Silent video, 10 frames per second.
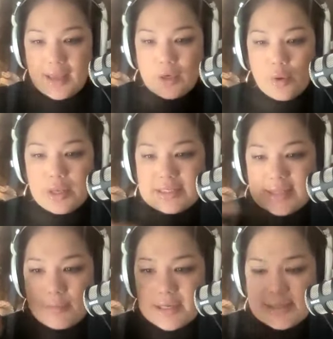I notice
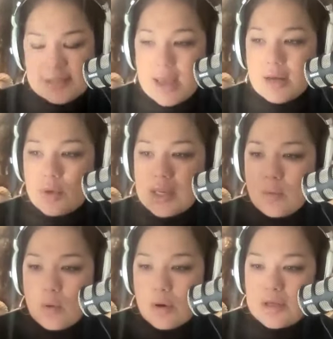that my son, when he
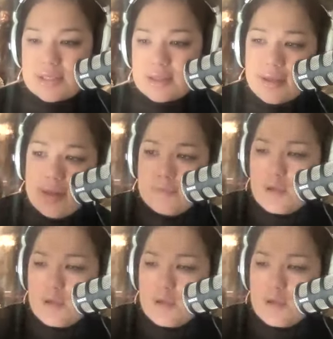works and the,